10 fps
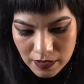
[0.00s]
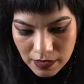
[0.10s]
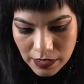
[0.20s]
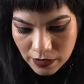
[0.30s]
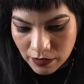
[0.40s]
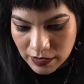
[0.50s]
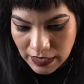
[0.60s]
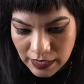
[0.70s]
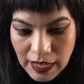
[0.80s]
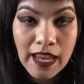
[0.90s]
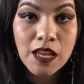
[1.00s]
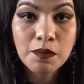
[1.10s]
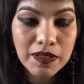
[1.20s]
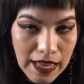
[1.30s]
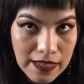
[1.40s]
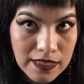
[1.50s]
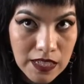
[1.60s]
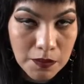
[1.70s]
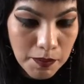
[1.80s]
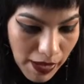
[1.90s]
sealed in a
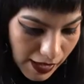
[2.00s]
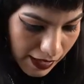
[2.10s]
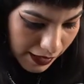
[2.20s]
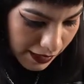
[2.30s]
plastic bag.